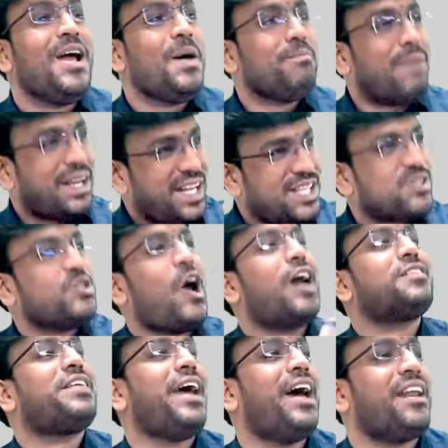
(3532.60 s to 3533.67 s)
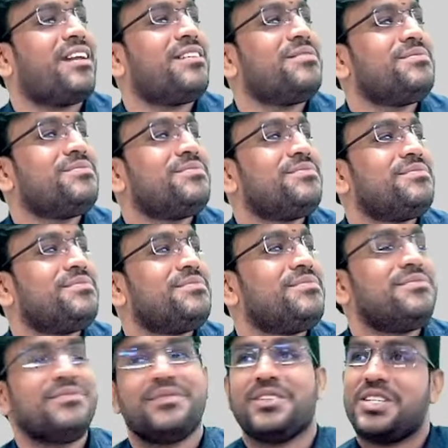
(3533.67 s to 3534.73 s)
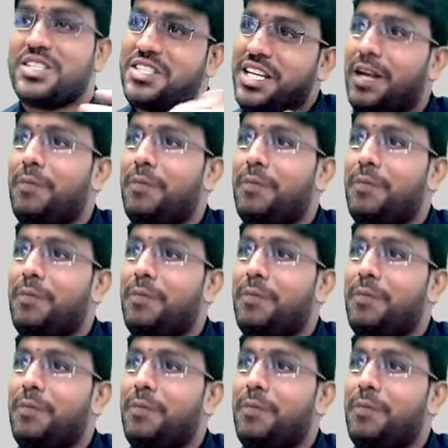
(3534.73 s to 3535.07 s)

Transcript: money is not there. Still